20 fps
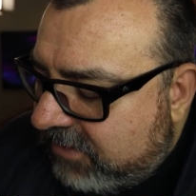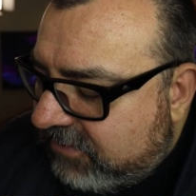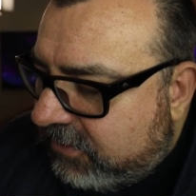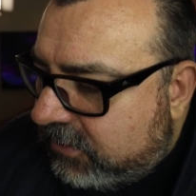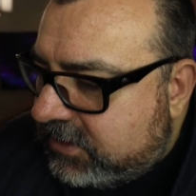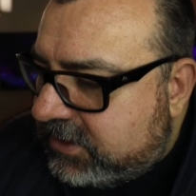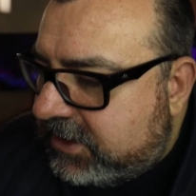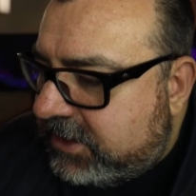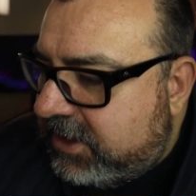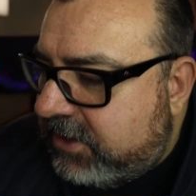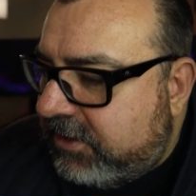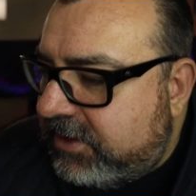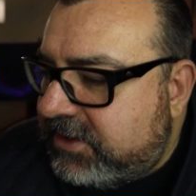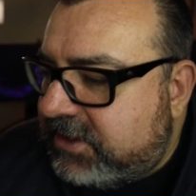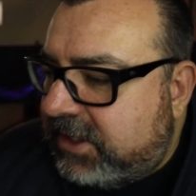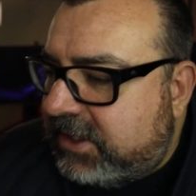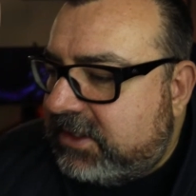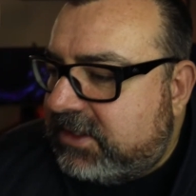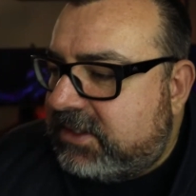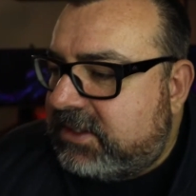
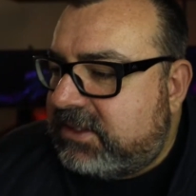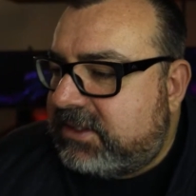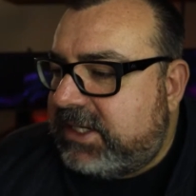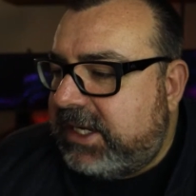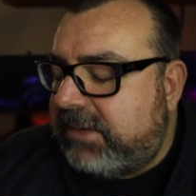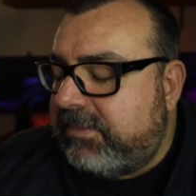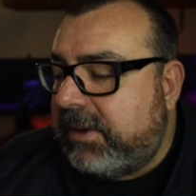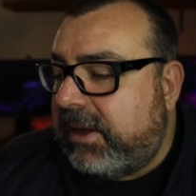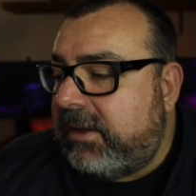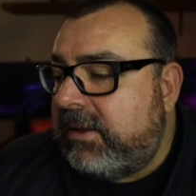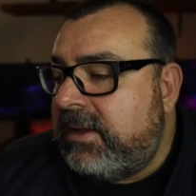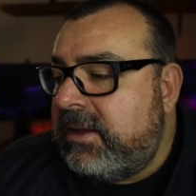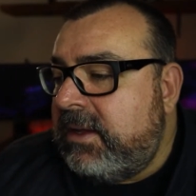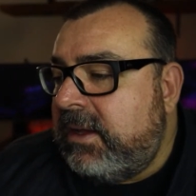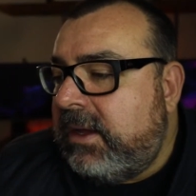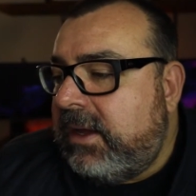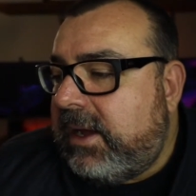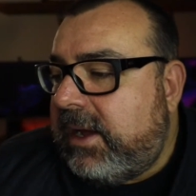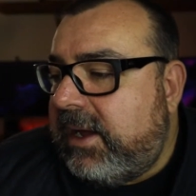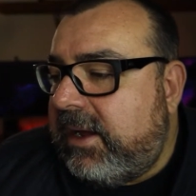decreasing stigma?
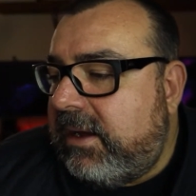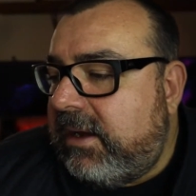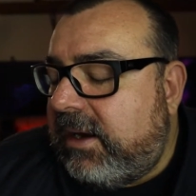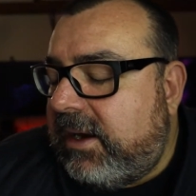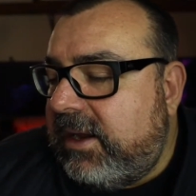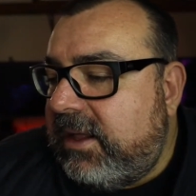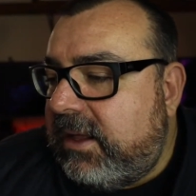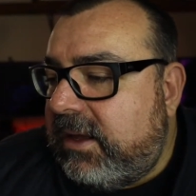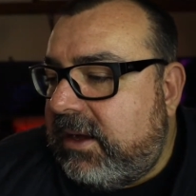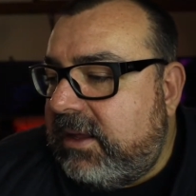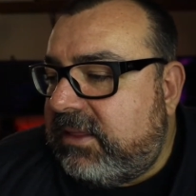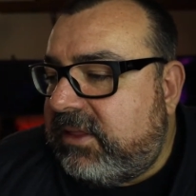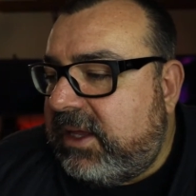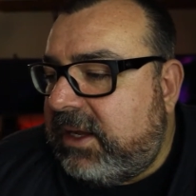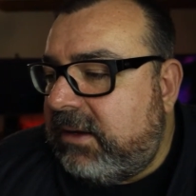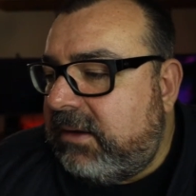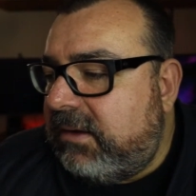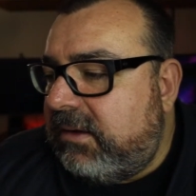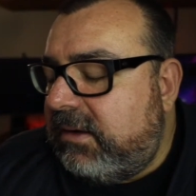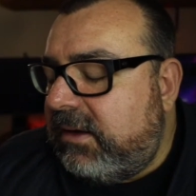I
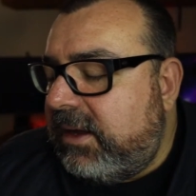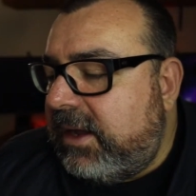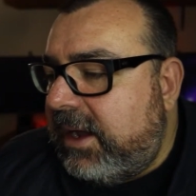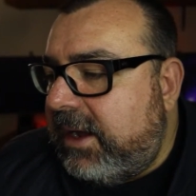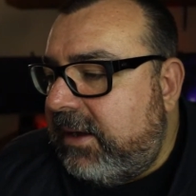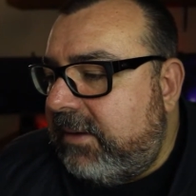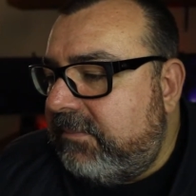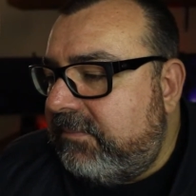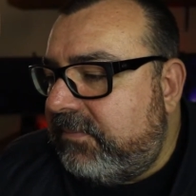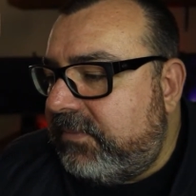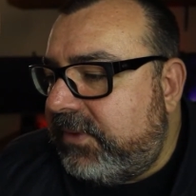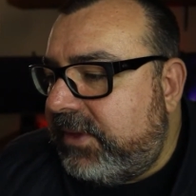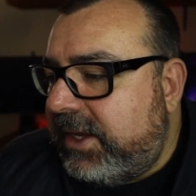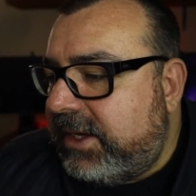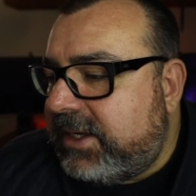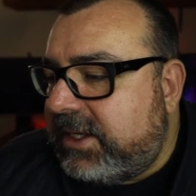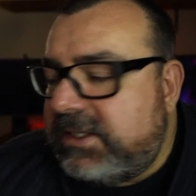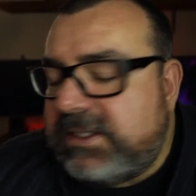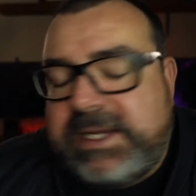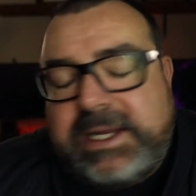think a
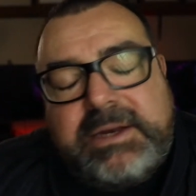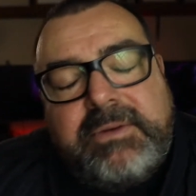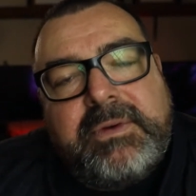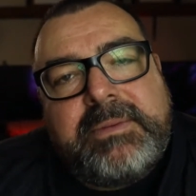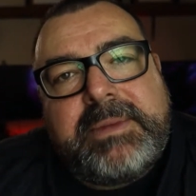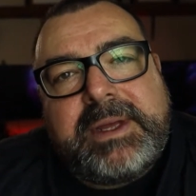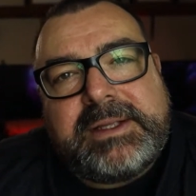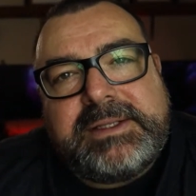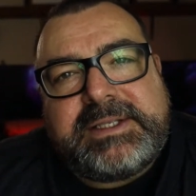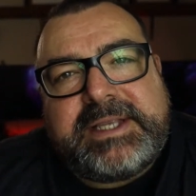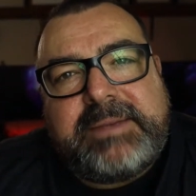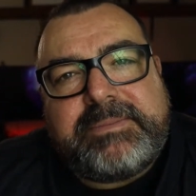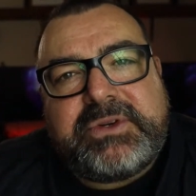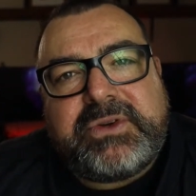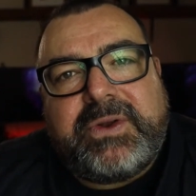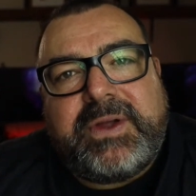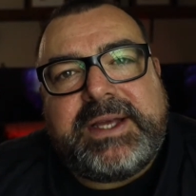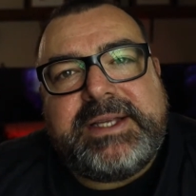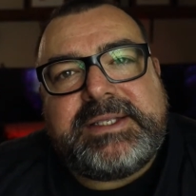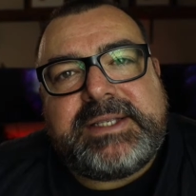continuum
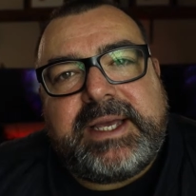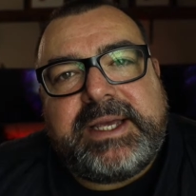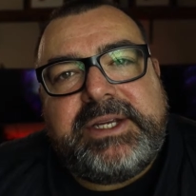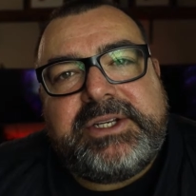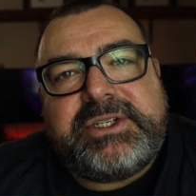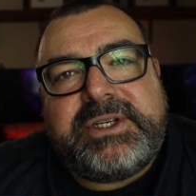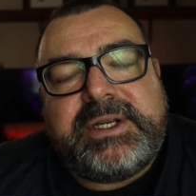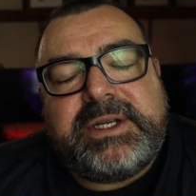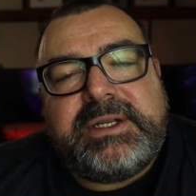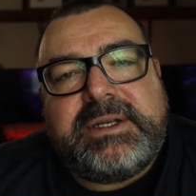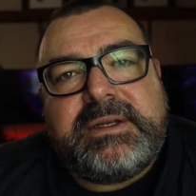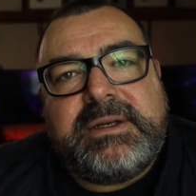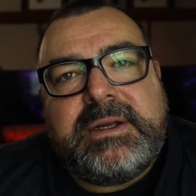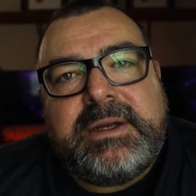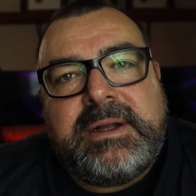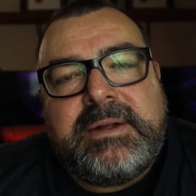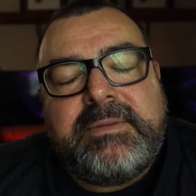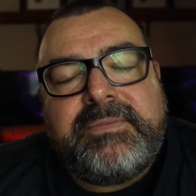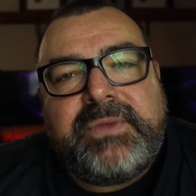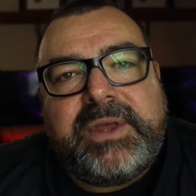conceptualization
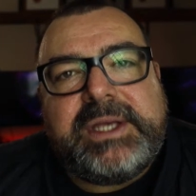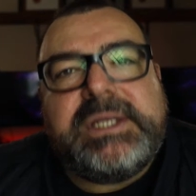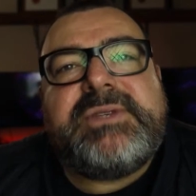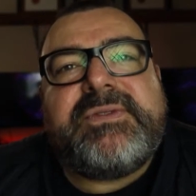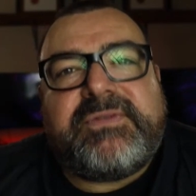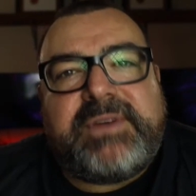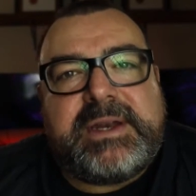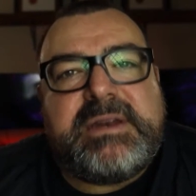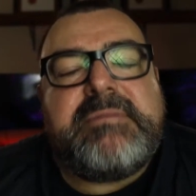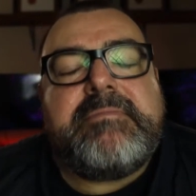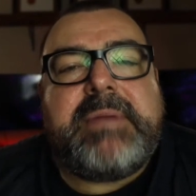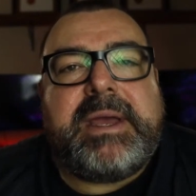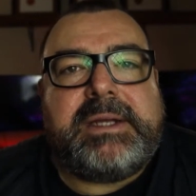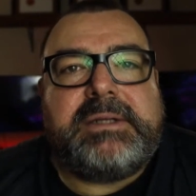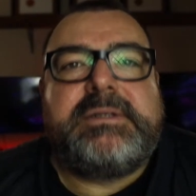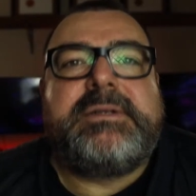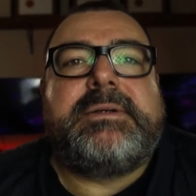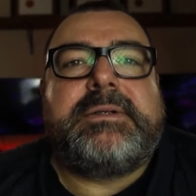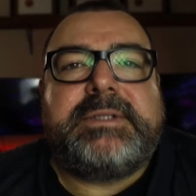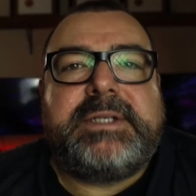is
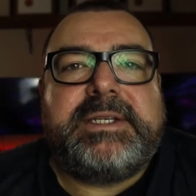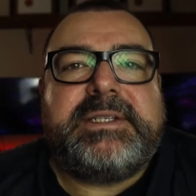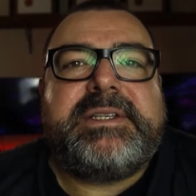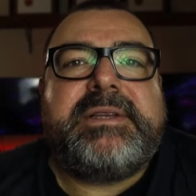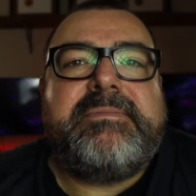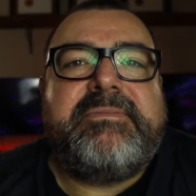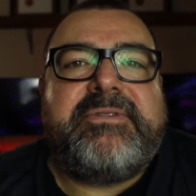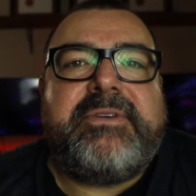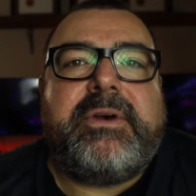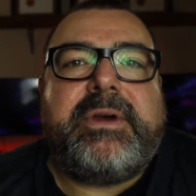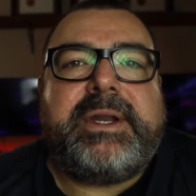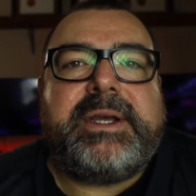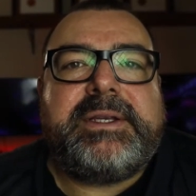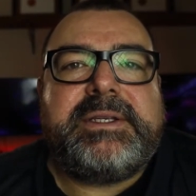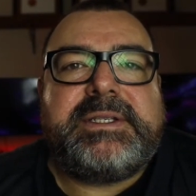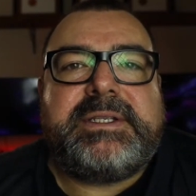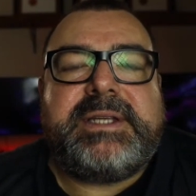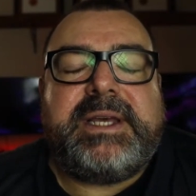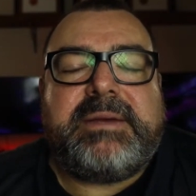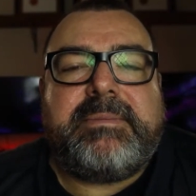fundamental to subverting
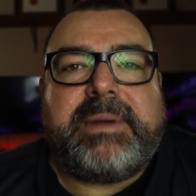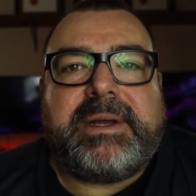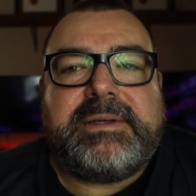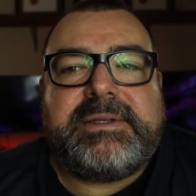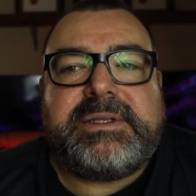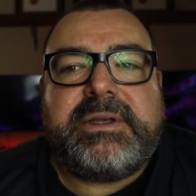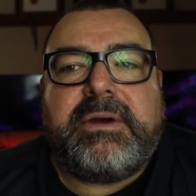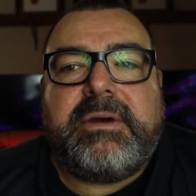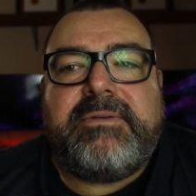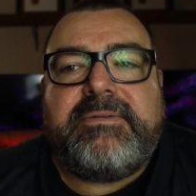stigma. So